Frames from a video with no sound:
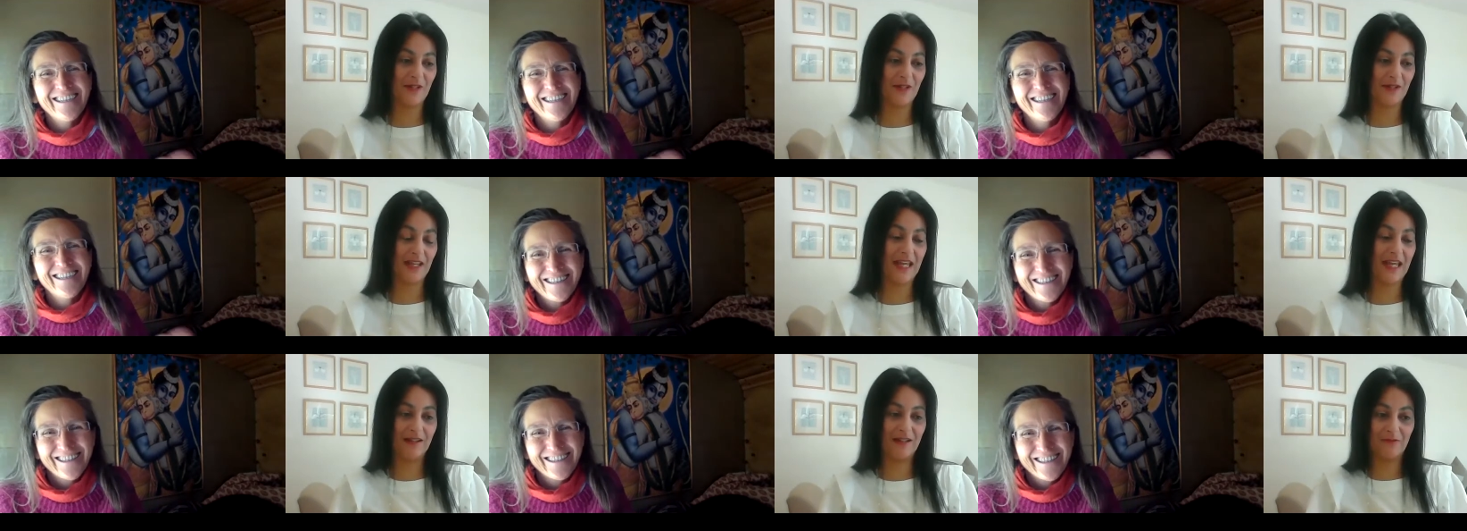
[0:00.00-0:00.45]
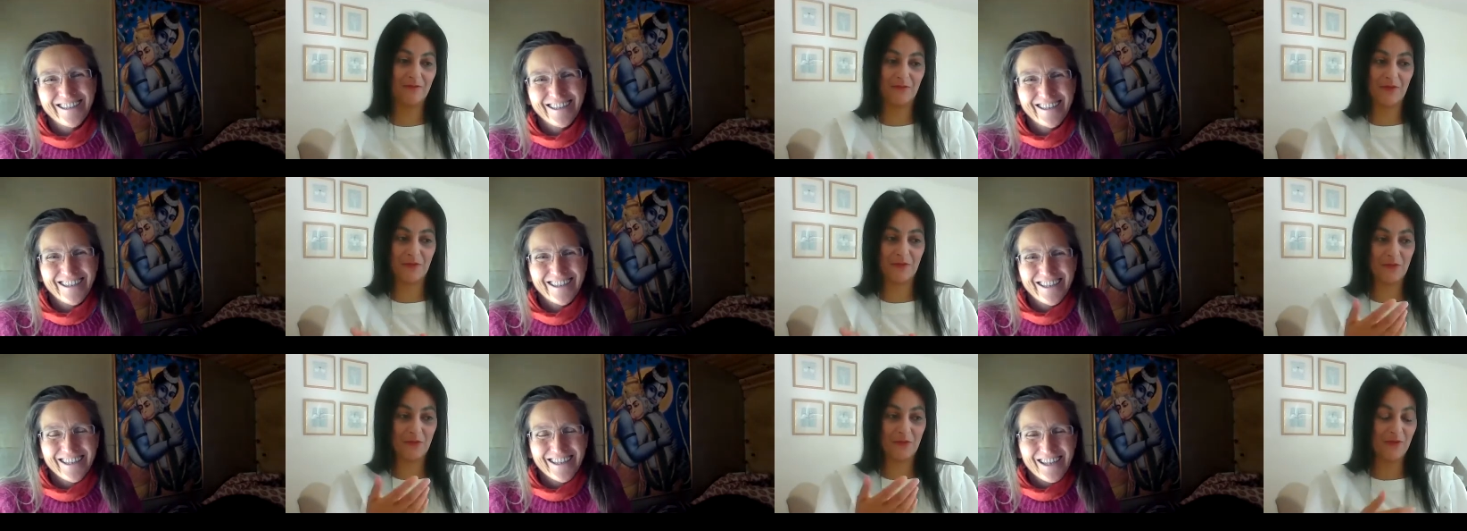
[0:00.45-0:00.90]
Speaker 1: again
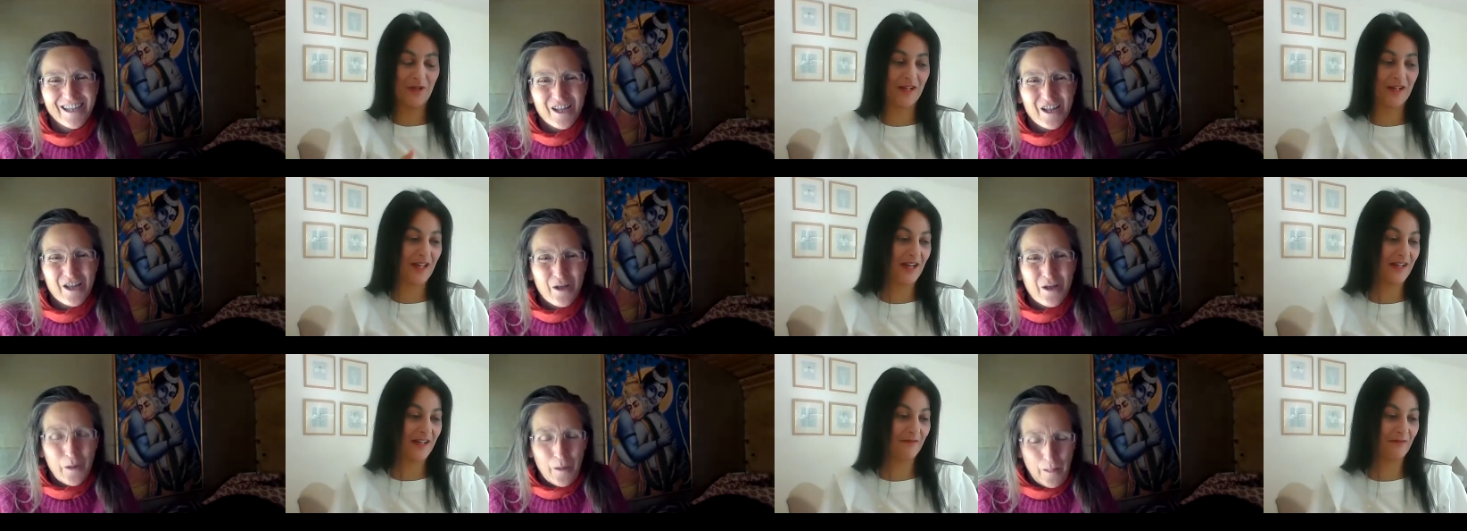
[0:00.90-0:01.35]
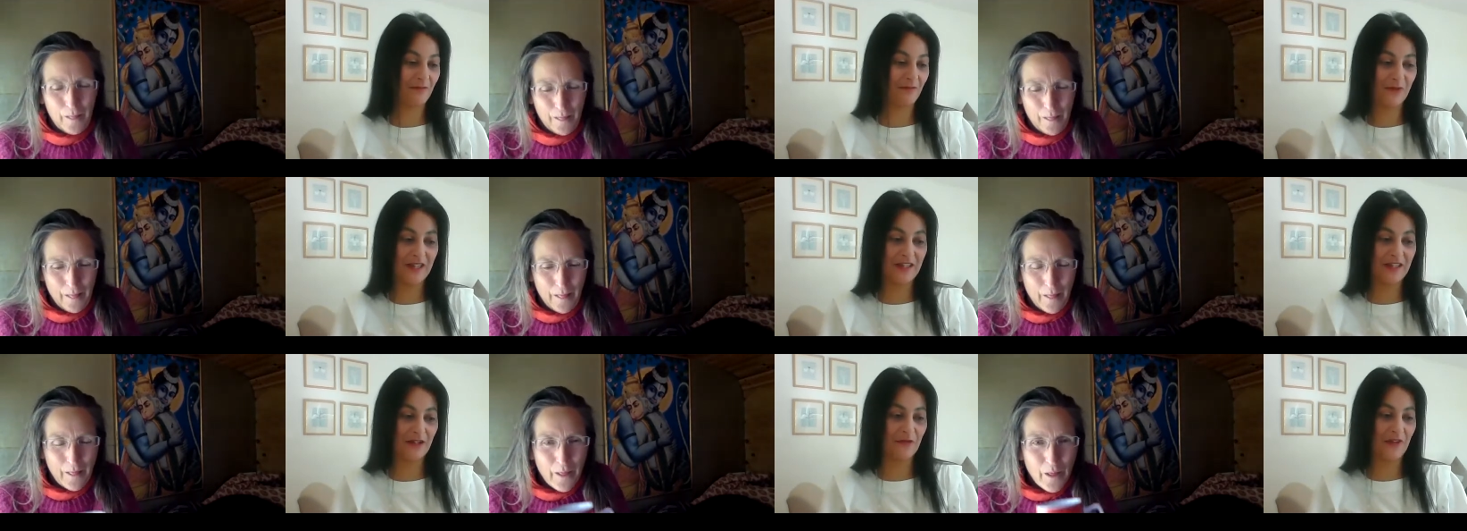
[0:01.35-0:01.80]
align
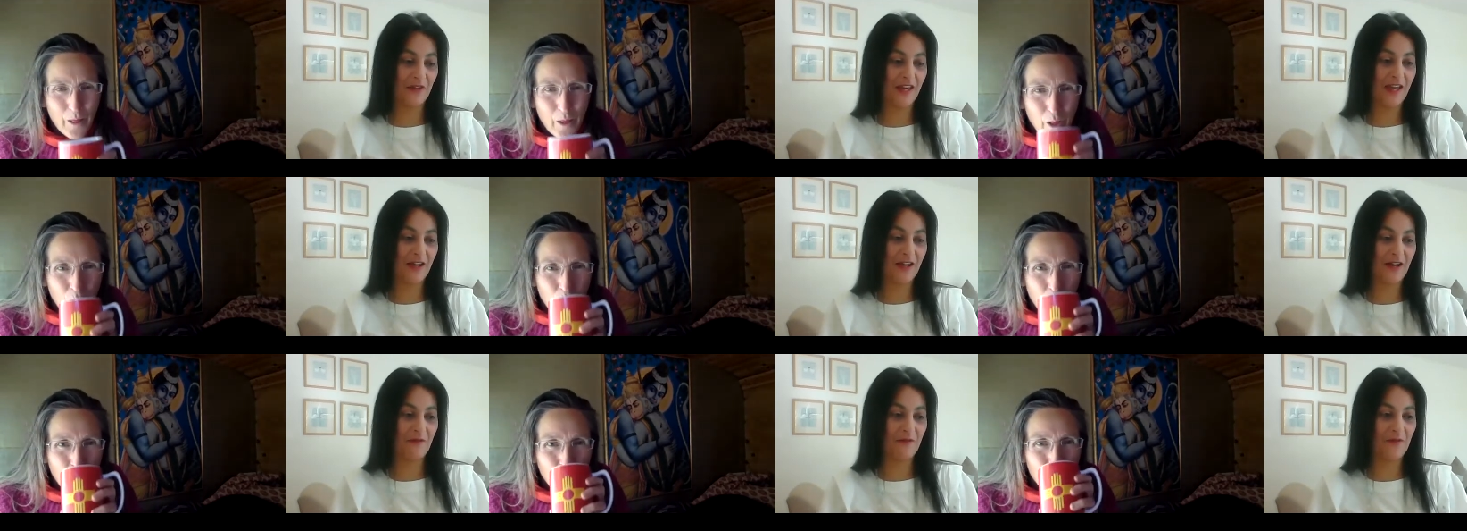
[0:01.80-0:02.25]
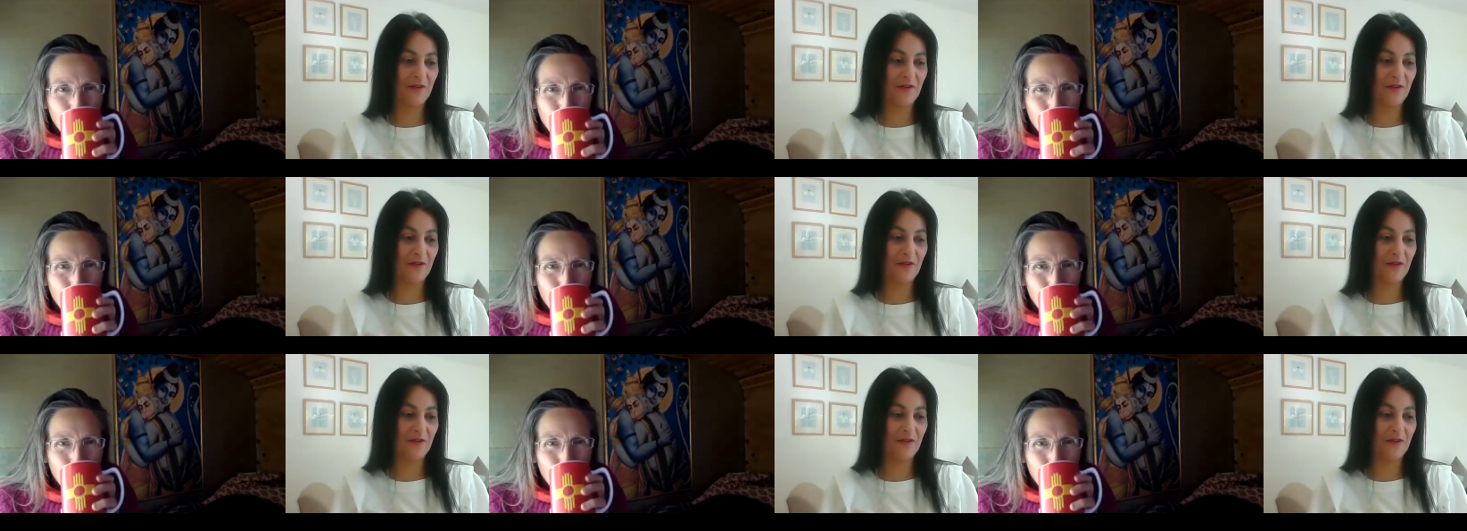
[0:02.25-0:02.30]
with you there I've,